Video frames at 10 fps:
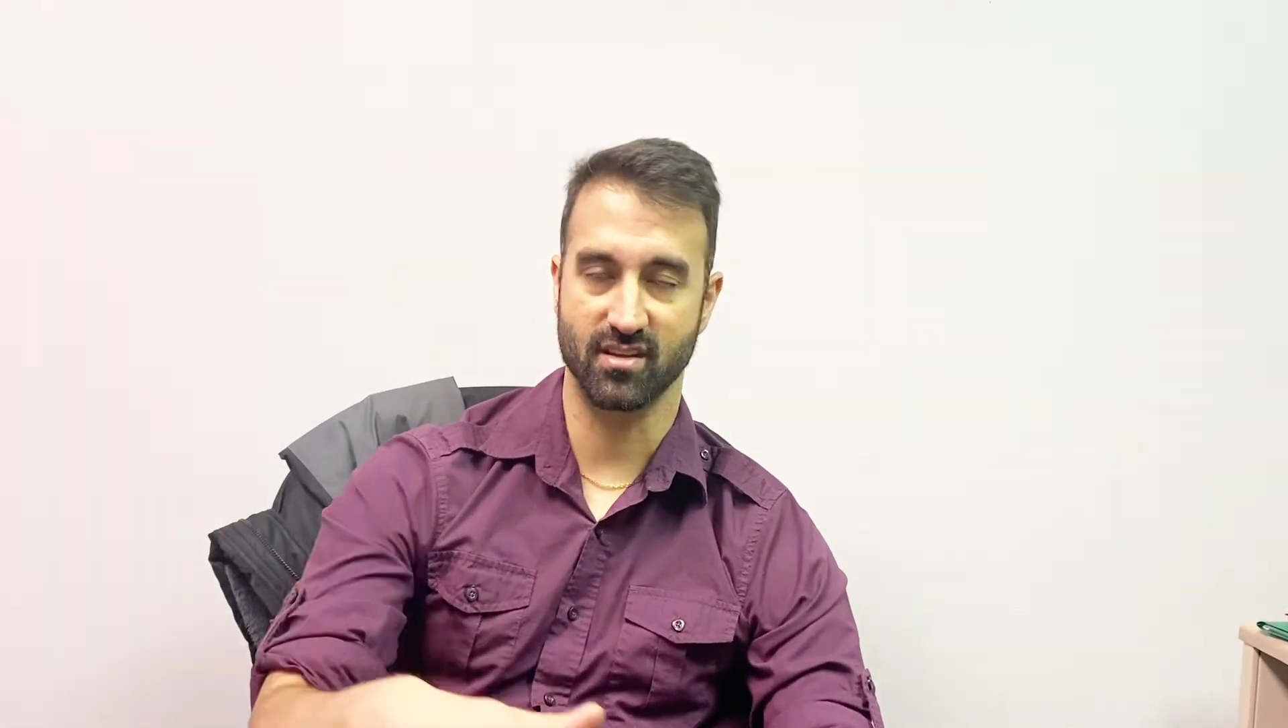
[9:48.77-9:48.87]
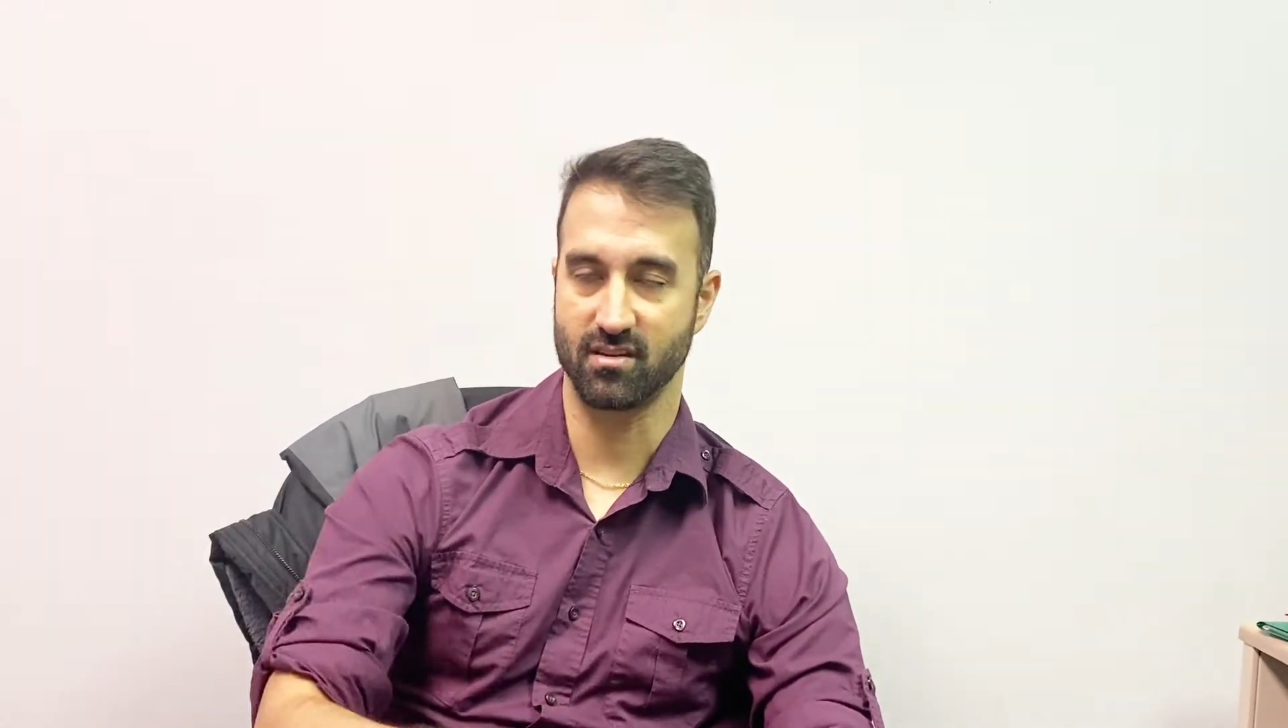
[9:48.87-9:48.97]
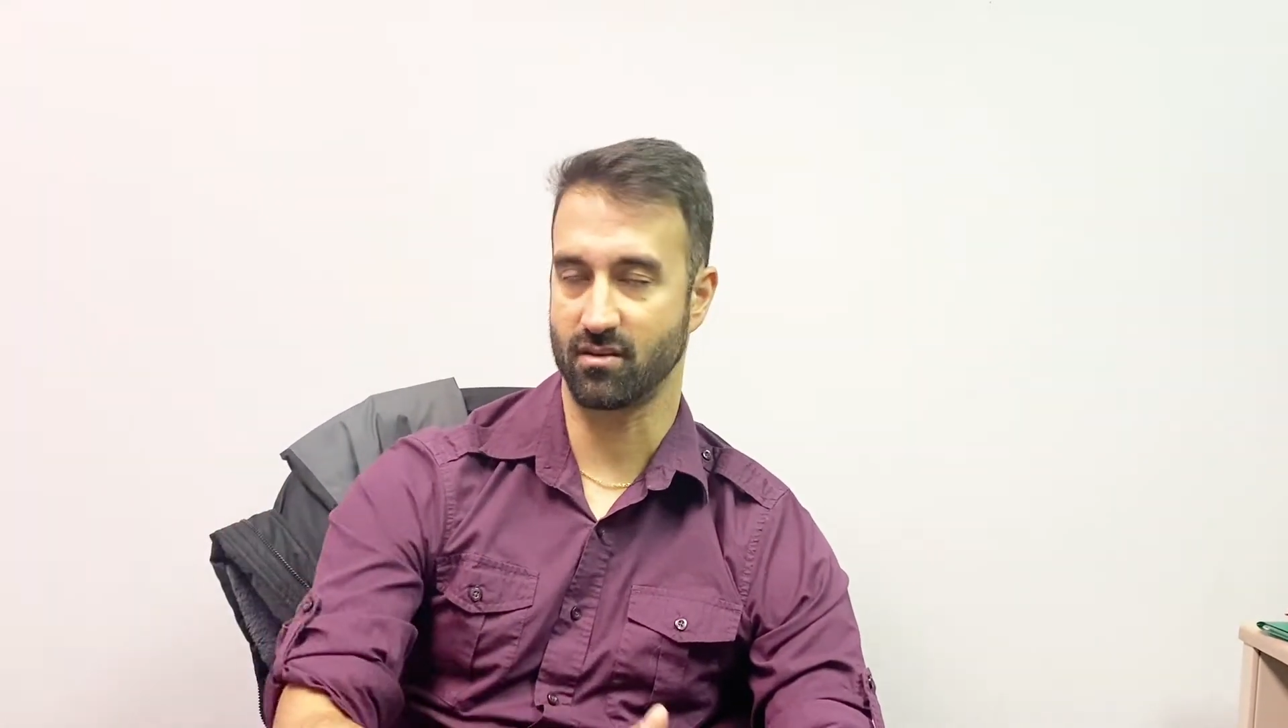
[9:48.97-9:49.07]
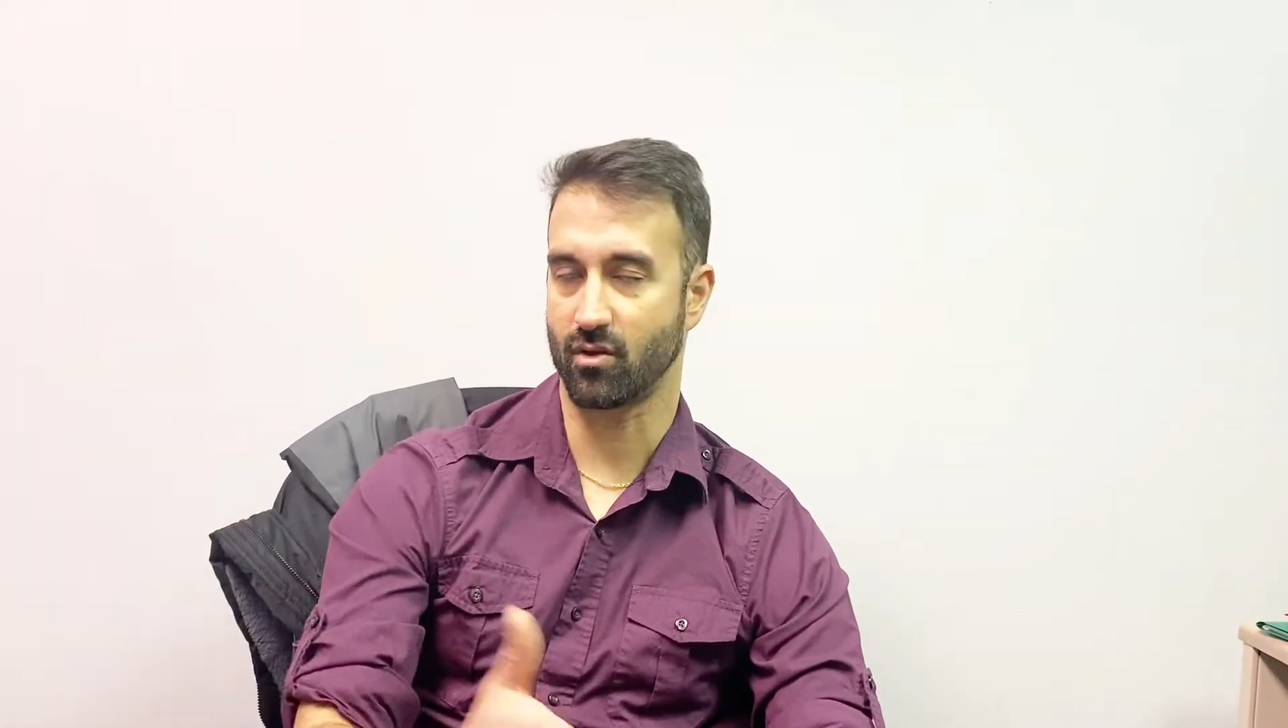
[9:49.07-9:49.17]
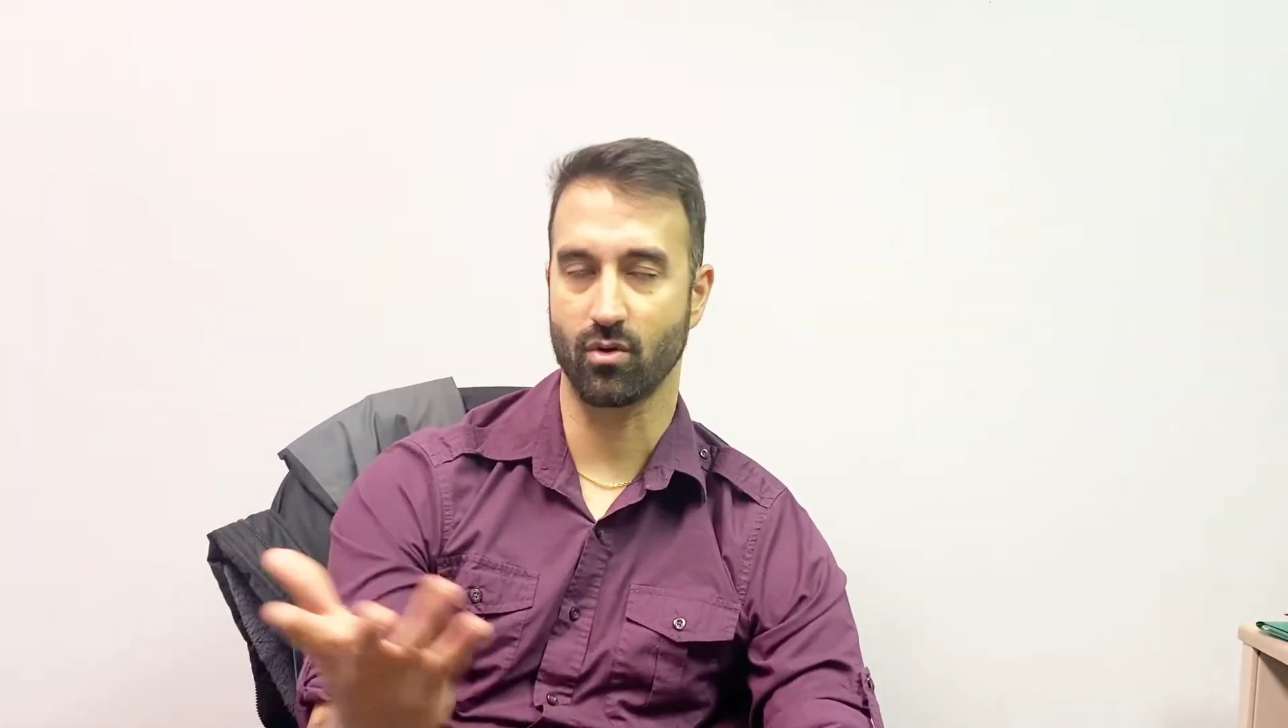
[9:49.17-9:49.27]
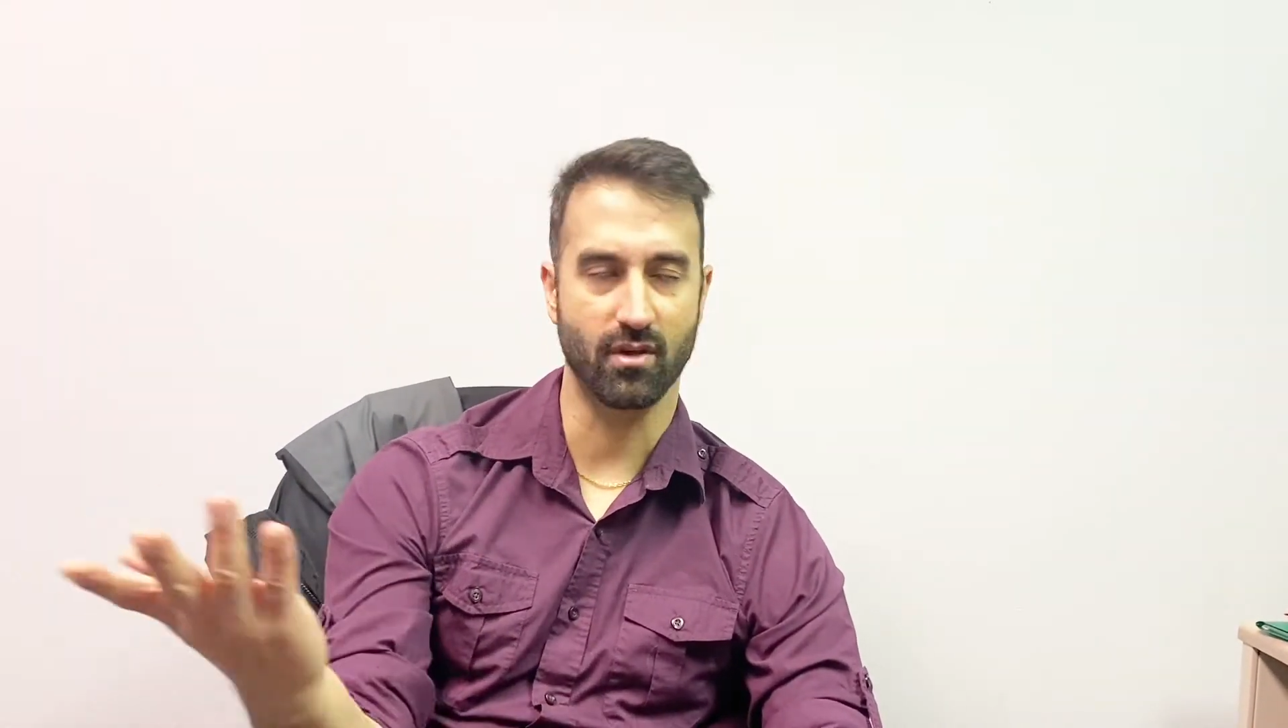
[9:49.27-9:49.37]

in